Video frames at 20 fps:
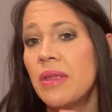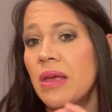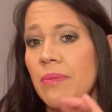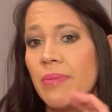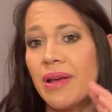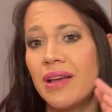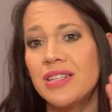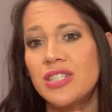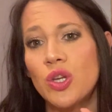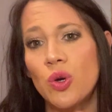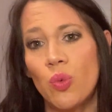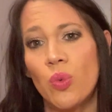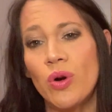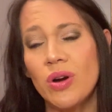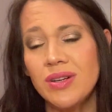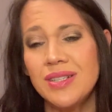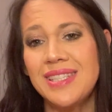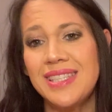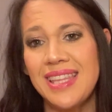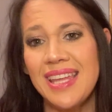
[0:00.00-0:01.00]
Because the
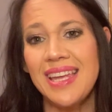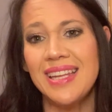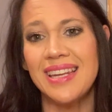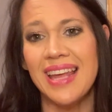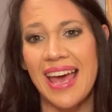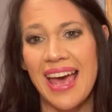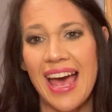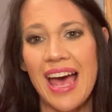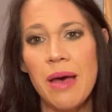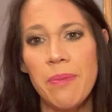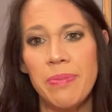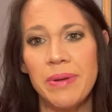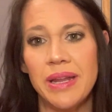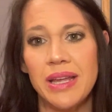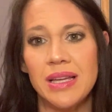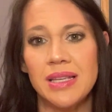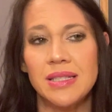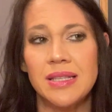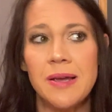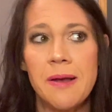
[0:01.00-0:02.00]
worst thing to happen
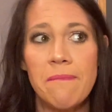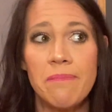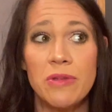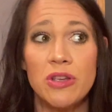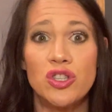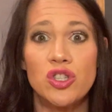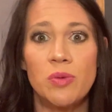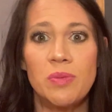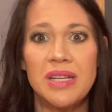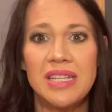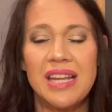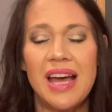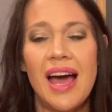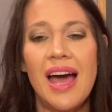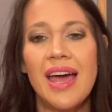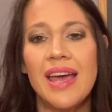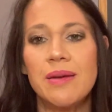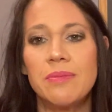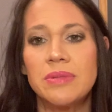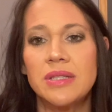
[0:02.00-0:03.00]
is so many
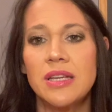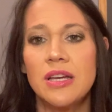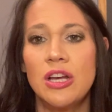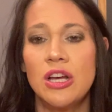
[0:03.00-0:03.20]
times